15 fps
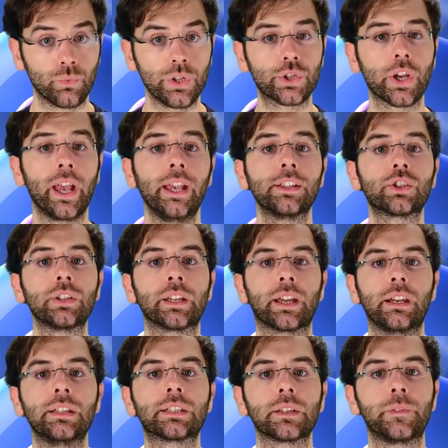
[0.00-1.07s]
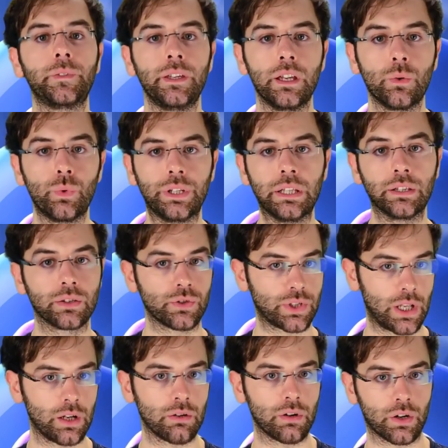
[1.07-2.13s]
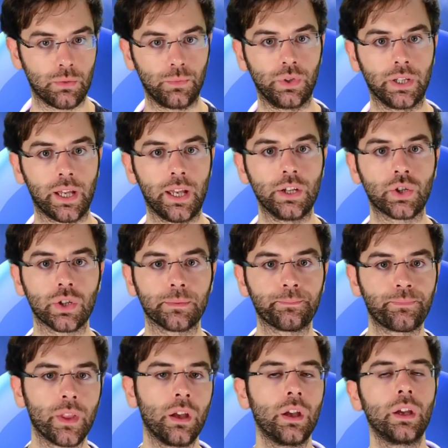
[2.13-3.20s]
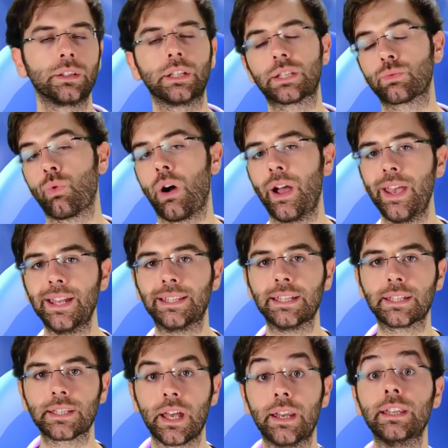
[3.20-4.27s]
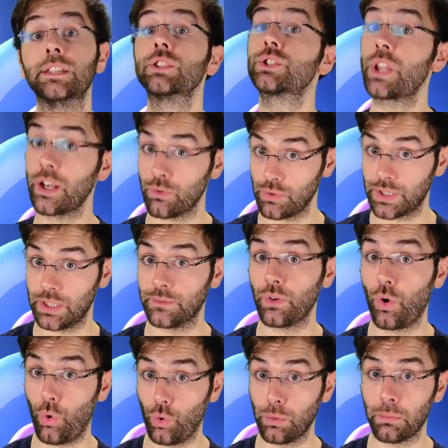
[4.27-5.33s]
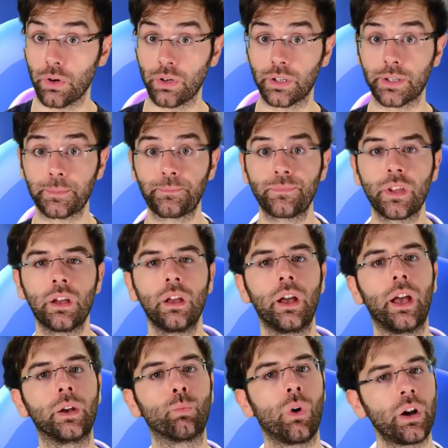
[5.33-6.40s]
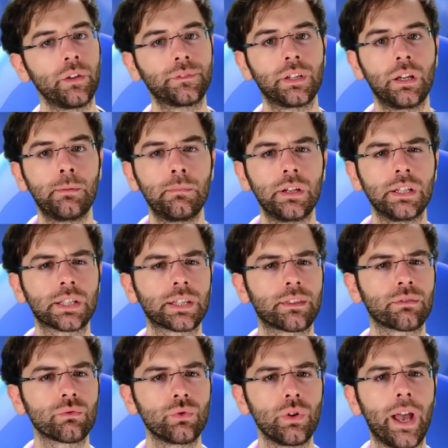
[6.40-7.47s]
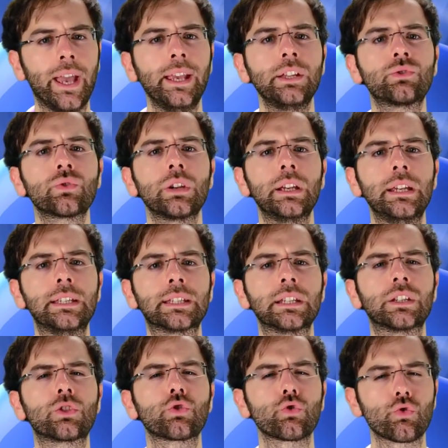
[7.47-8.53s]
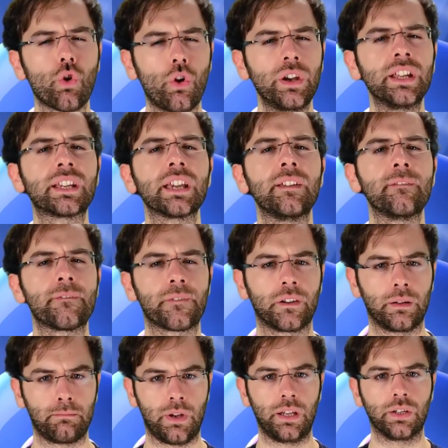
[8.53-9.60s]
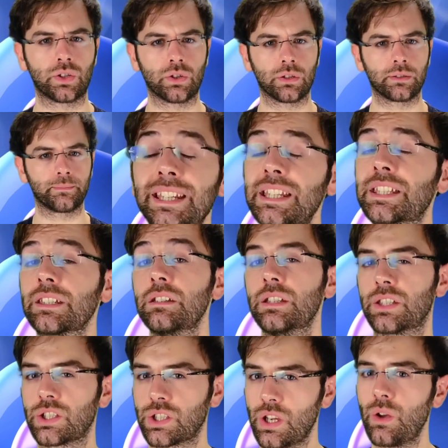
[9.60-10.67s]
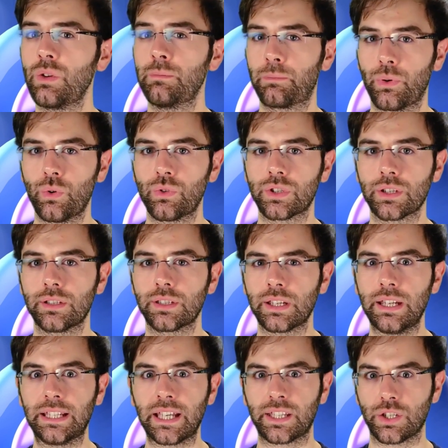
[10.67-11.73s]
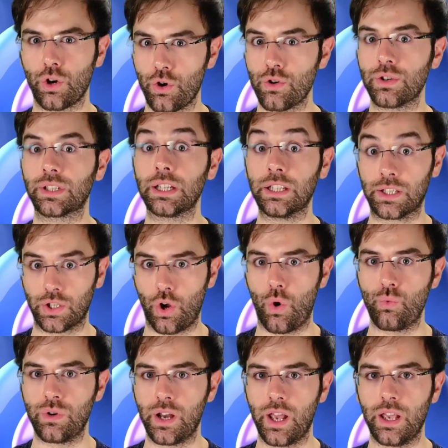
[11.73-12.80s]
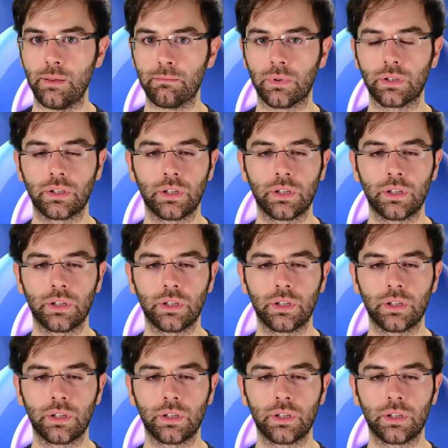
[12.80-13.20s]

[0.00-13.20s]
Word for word: in which aging can interfere with intercellular communication. That's why it is an integrative hallmark. And one of them is through age-related chronic inflammation. This is so important, it has earned its own name: